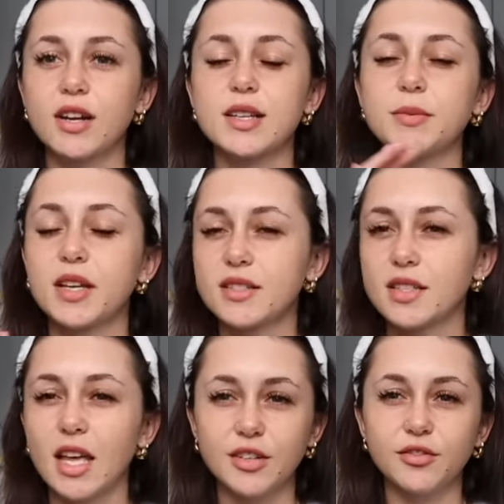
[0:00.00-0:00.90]
except like a
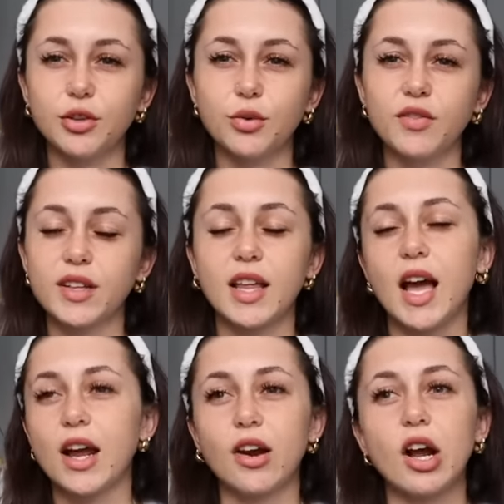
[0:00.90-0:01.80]
select few of like the
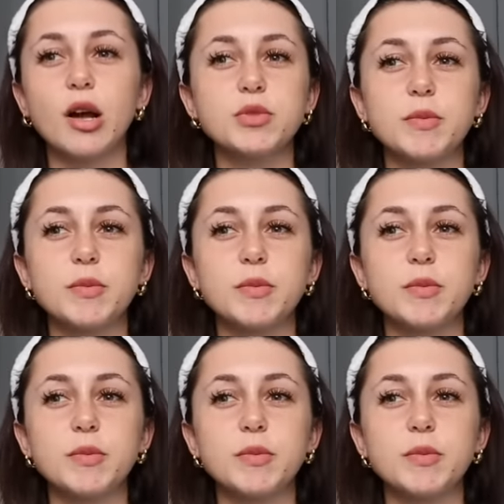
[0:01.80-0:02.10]
higher ups.